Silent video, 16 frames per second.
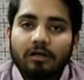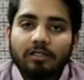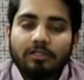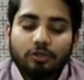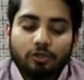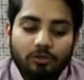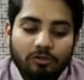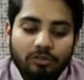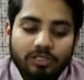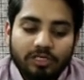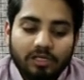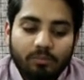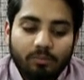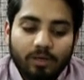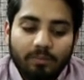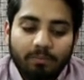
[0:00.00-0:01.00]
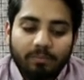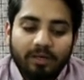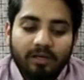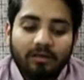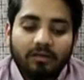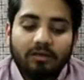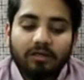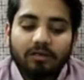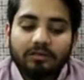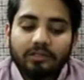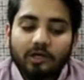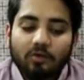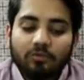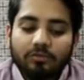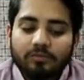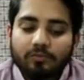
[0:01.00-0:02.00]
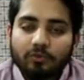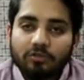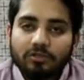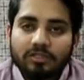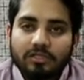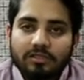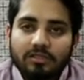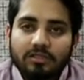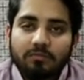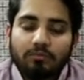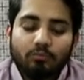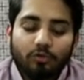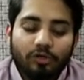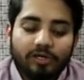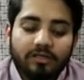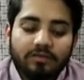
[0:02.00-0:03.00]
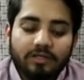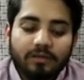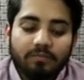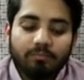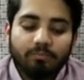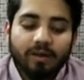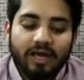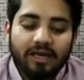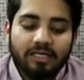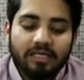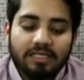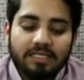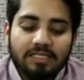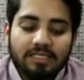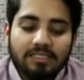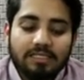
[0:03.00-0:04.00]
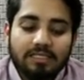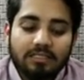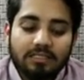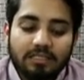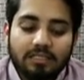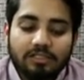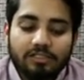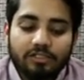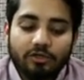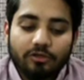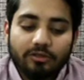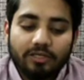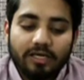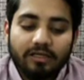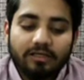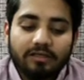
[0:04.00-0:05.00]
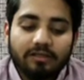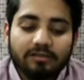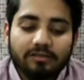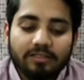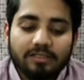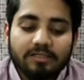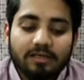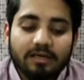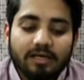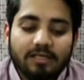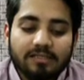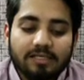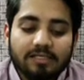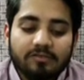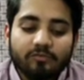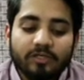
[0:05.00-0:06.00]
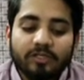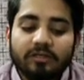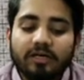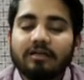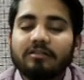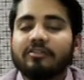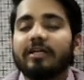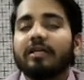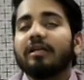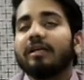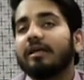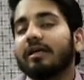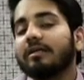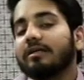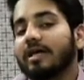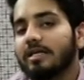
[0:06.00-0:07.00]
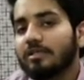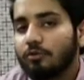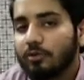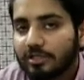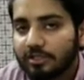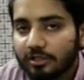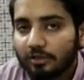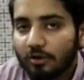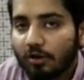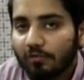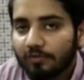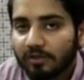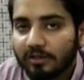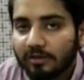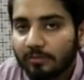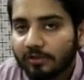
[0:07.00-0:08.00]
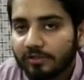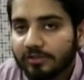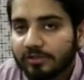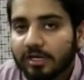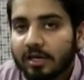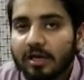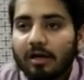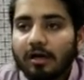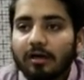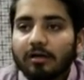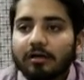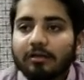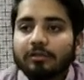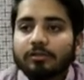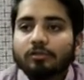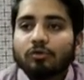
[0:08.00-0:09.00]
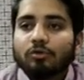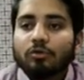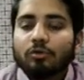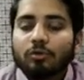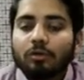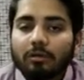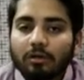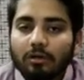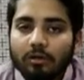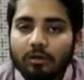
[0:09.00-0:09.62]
geological mapping, a ground support system, monitoring, back analysis, geotechnical risk assessment, and training and education of the laborers. So